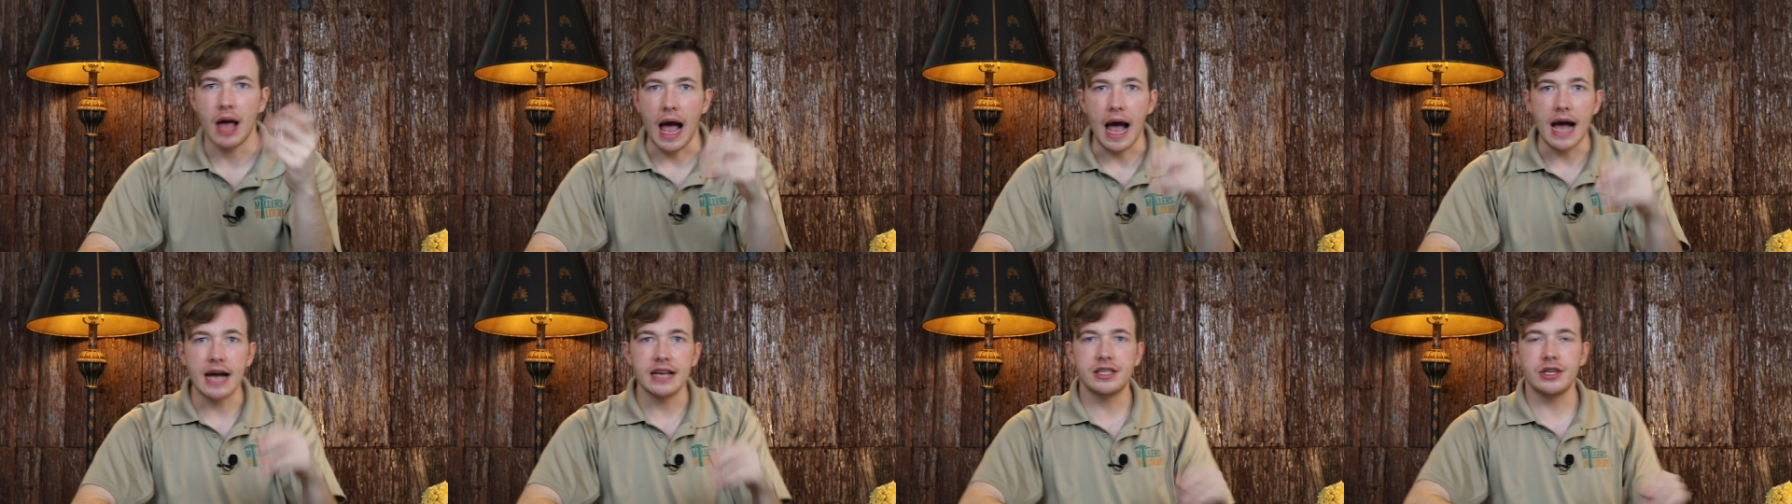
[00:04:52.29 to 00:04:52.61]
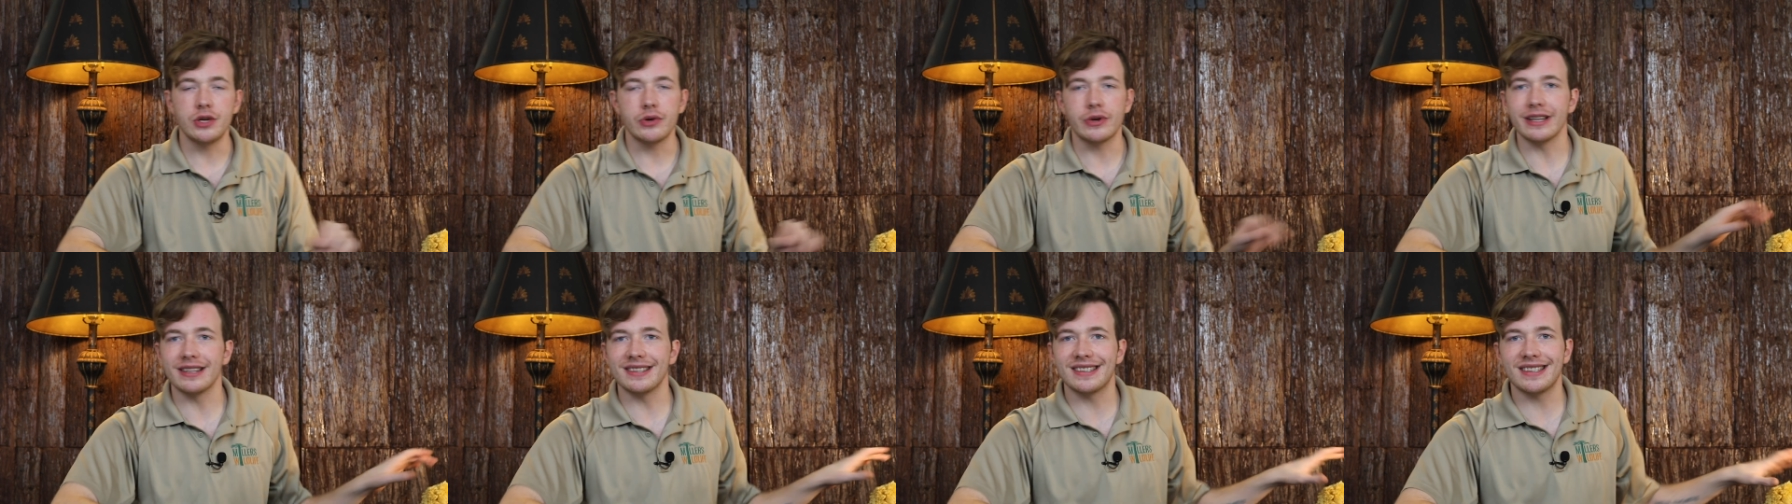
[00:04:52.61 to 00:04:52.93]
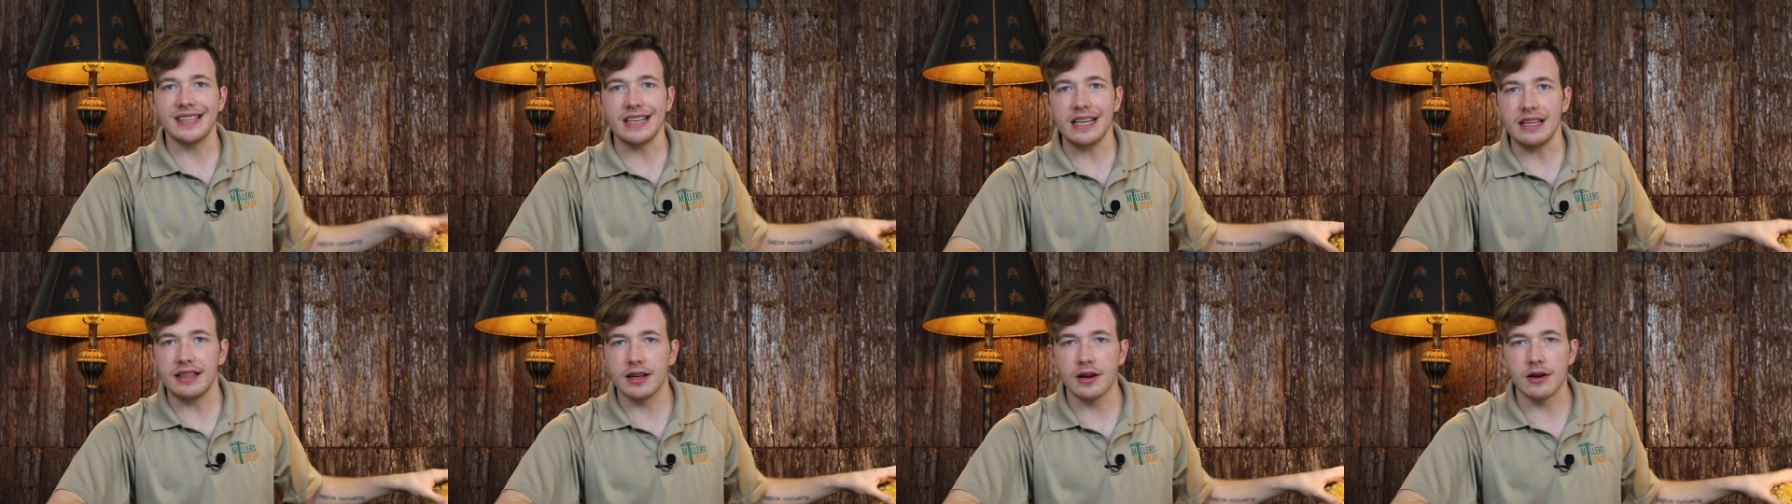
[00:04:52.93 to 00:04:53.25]
As you can
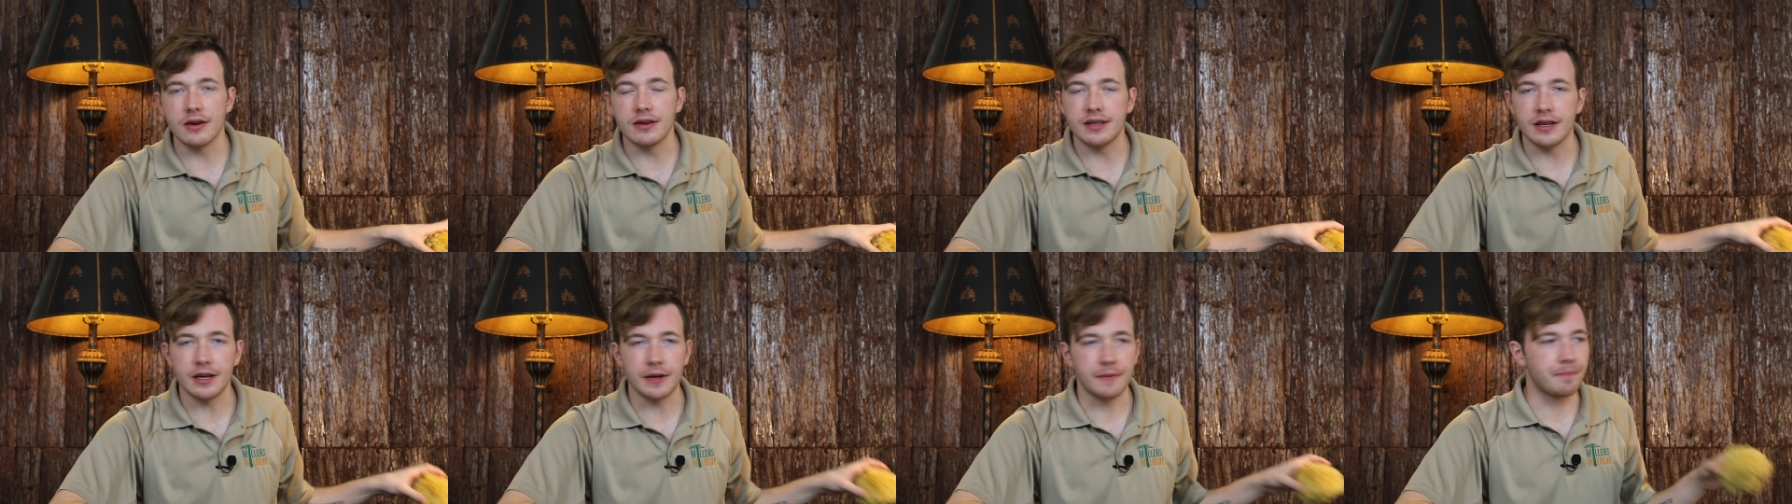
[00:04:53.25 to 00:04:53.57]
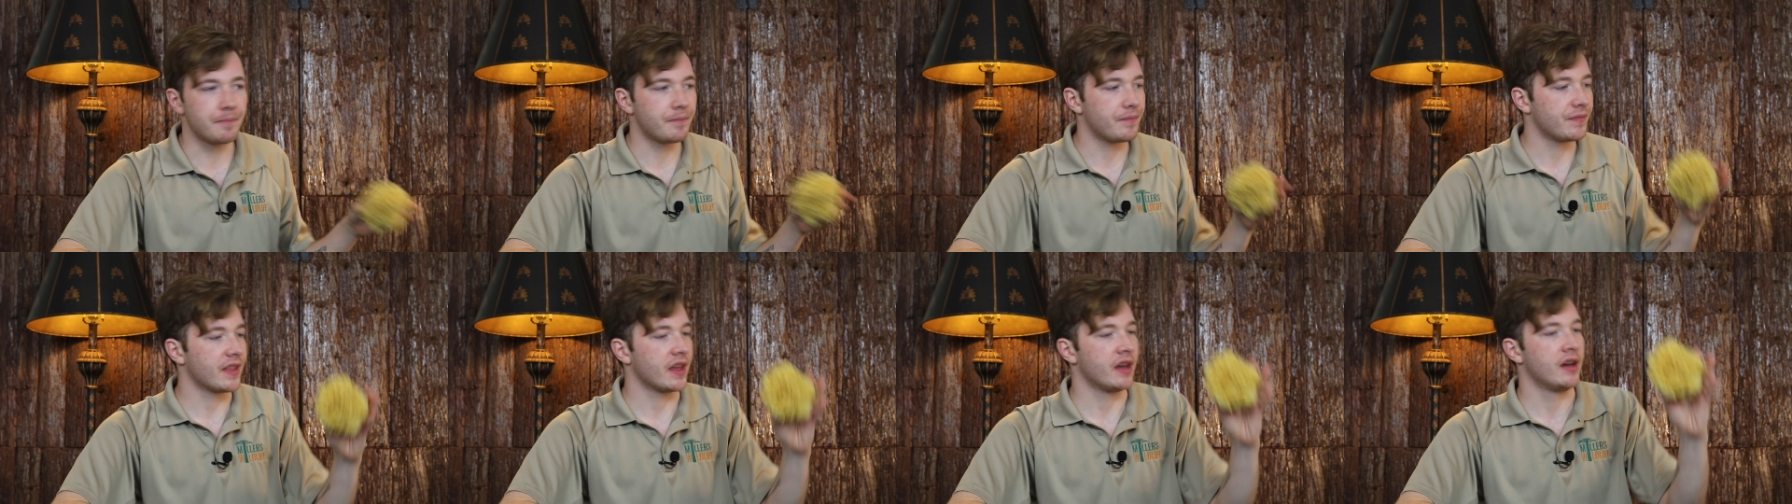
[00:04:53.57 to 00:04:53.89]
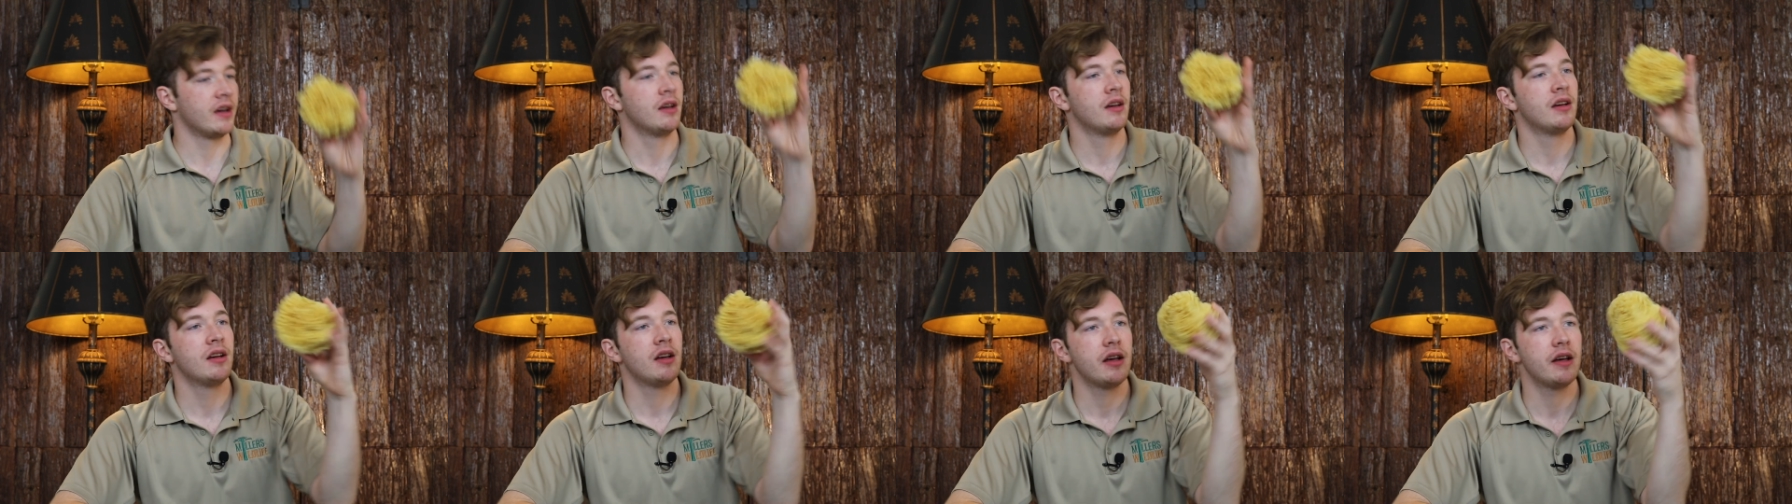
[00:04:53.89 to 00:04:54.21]
see, there's a
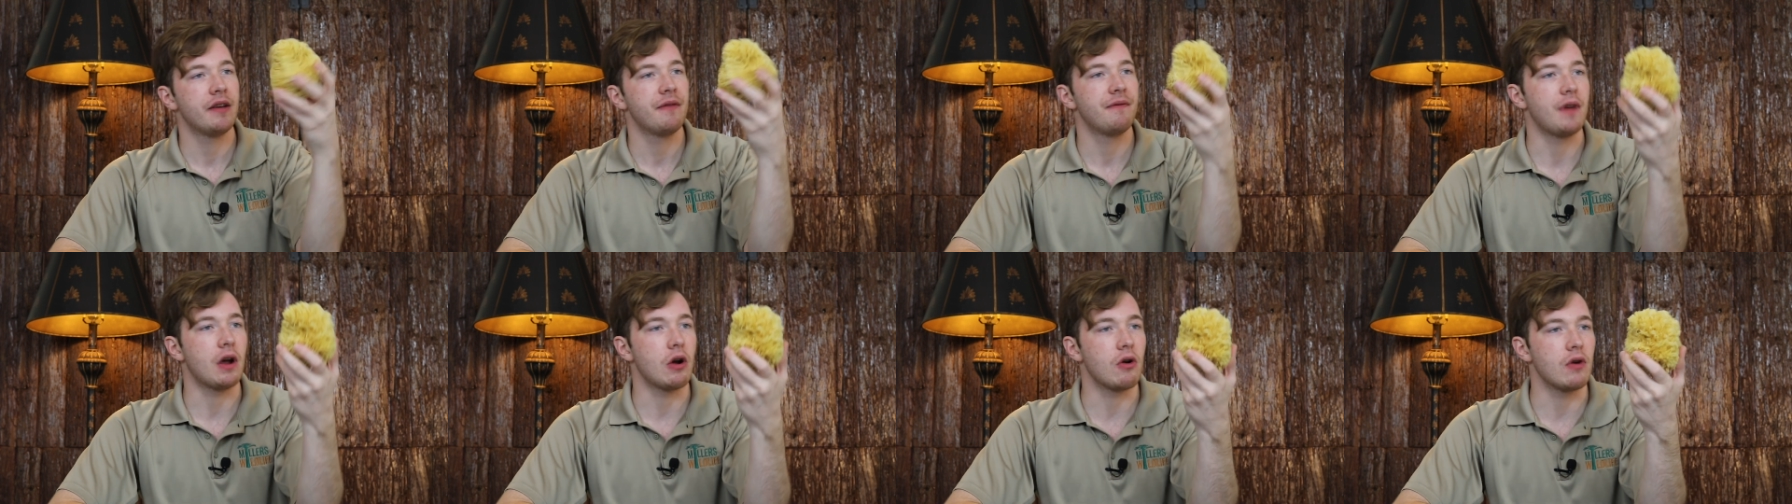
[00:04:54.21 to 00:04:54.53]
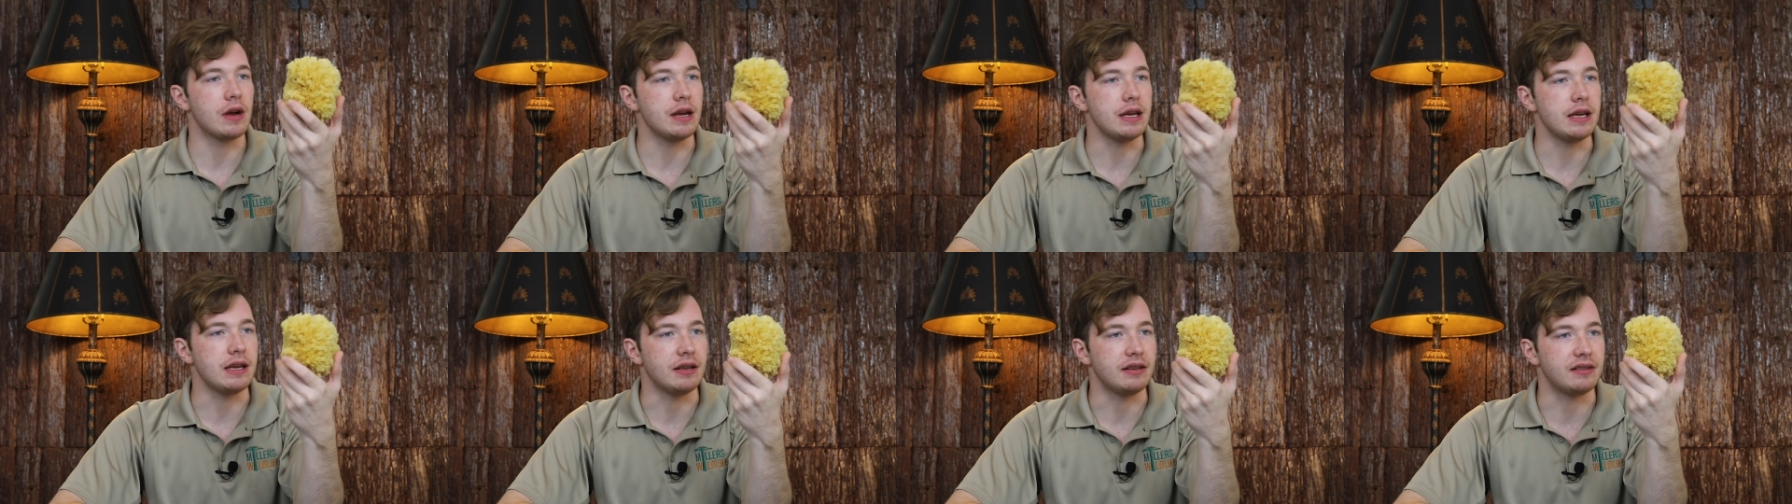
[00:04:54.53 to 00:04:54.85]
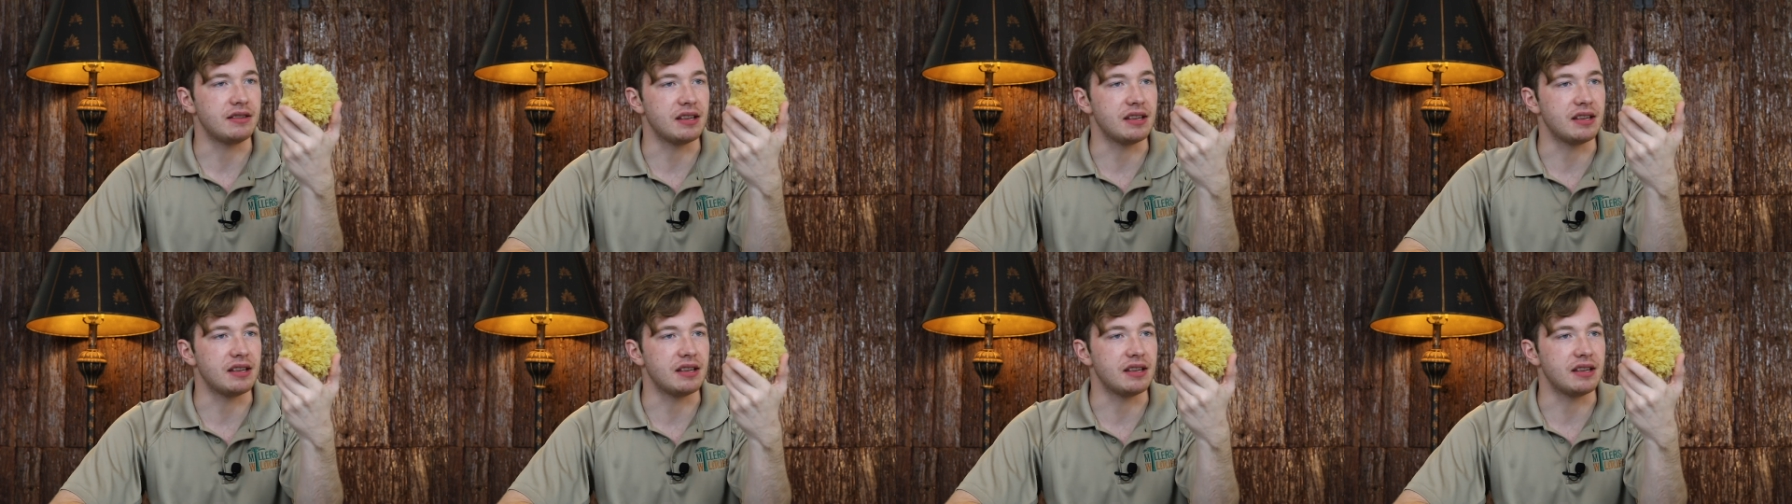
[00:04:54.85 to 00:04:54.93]
very